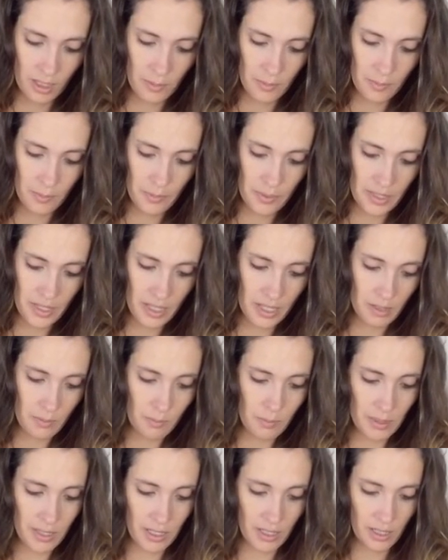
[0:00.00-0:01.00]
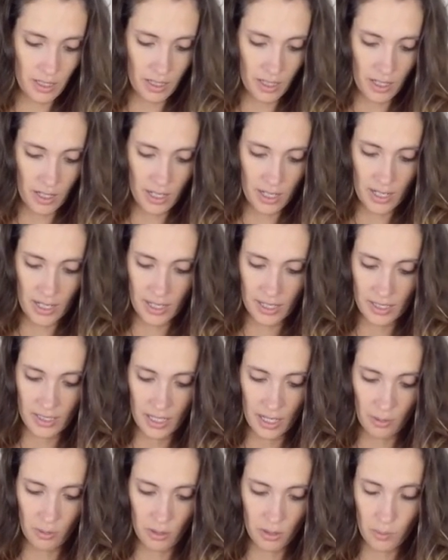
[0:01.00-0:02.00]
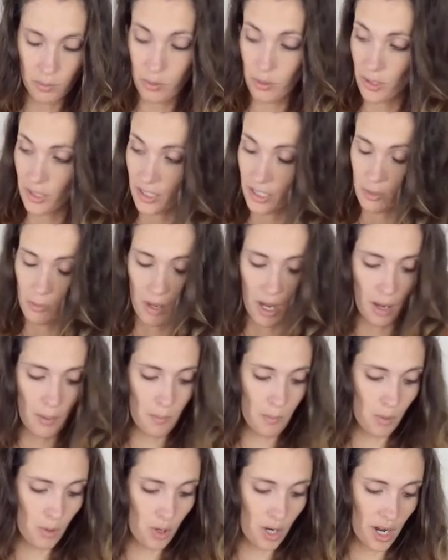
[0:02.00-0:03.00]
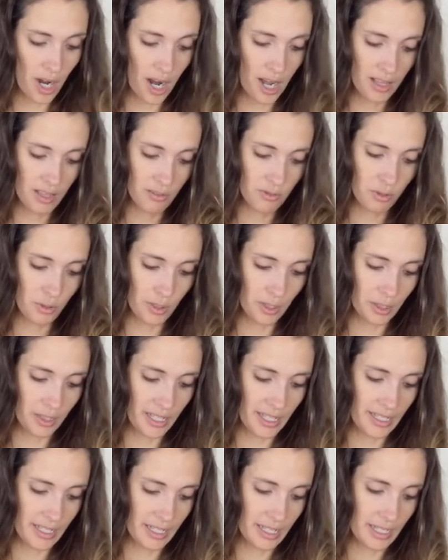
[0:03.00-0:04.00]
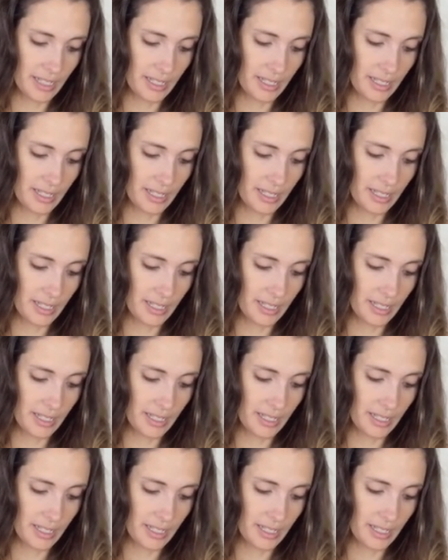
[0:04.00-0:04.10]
a bit because I want to pour some more olive oil in